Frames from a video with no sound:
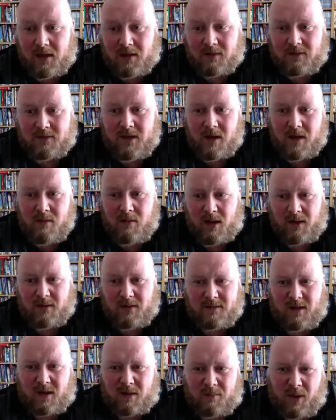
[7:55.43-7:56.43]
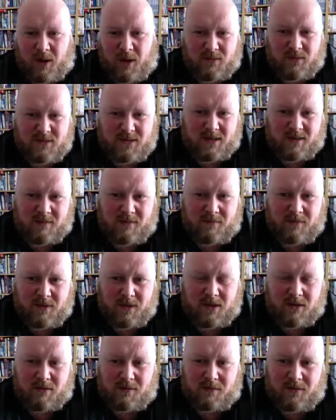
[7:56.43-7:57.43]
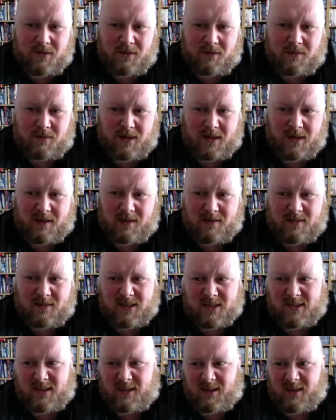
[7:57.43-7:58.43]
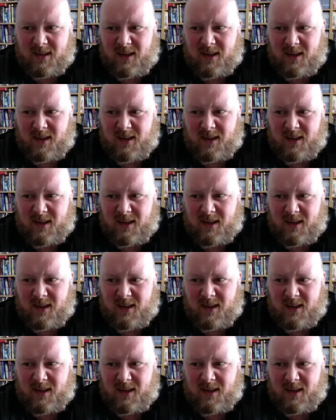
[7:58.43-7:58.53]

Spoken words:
So I started posting a few things, just a